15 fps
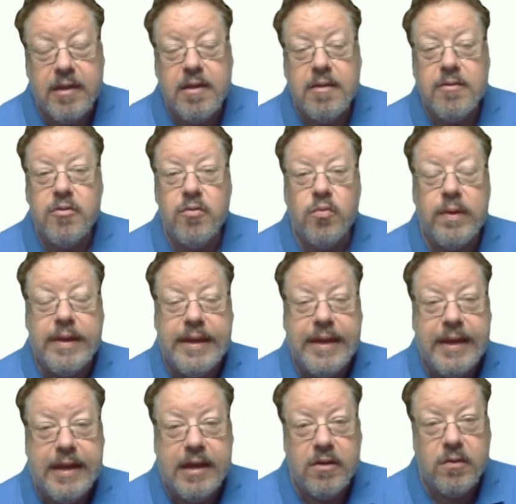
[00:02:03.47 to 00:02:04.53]
to
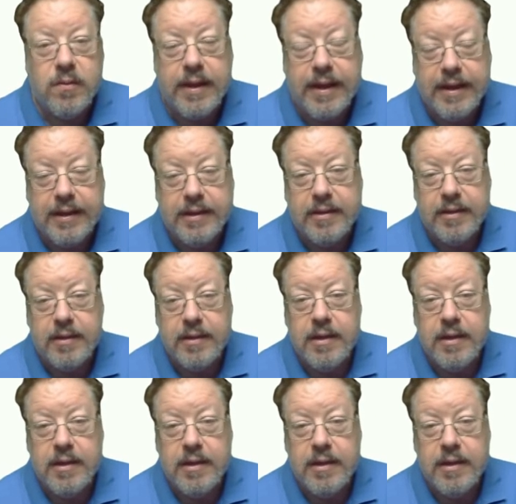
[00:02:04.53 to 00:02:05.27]
reiterate,